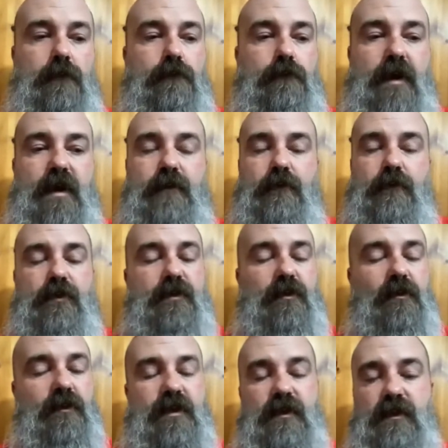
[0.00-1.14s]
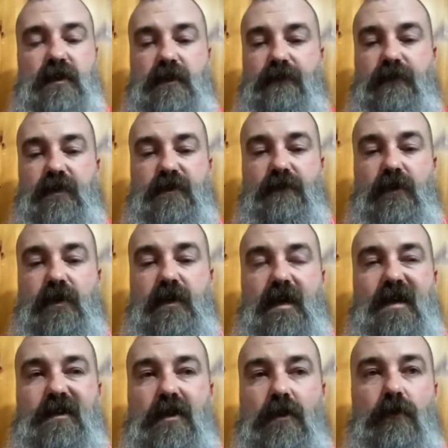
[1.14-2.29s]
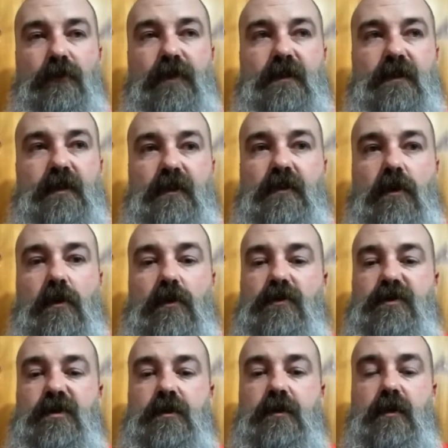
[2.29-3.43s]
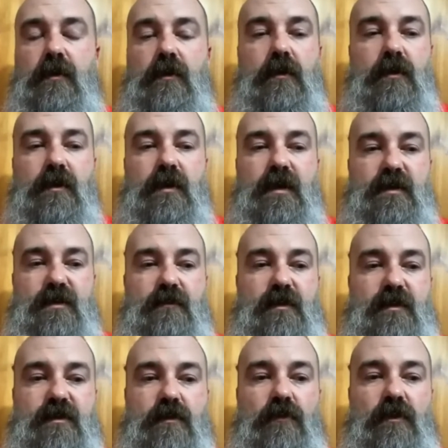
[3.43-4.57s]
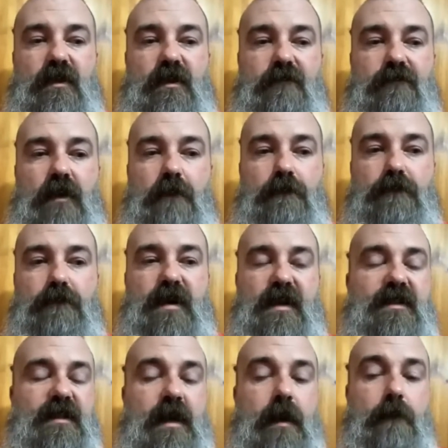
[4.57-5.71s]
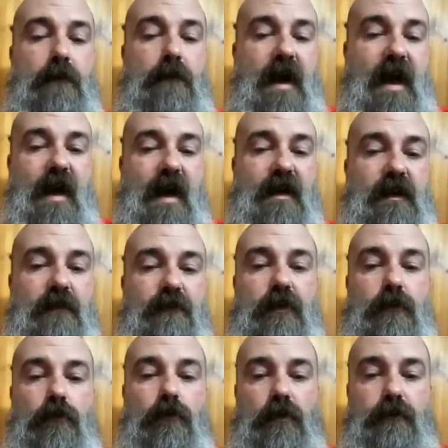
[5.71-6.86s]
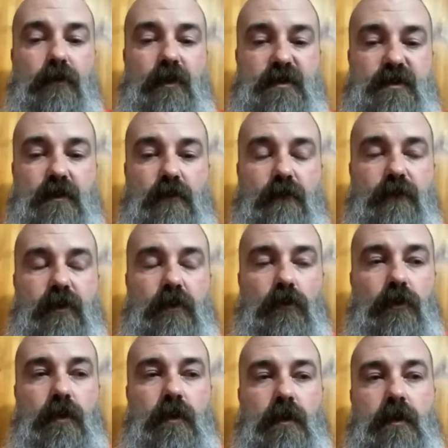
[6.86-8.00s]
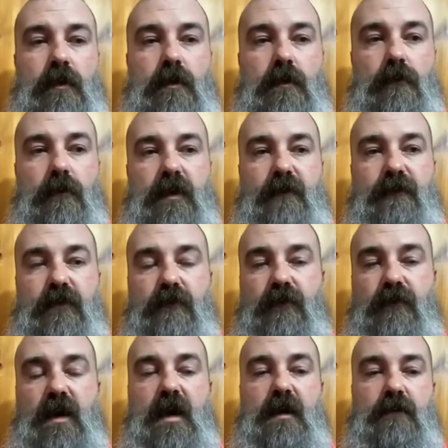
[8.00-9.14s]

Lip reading: Bader is elite defensively, and I don't think that Carlson is necessarily a big step back if he were to play center field. But if you've got,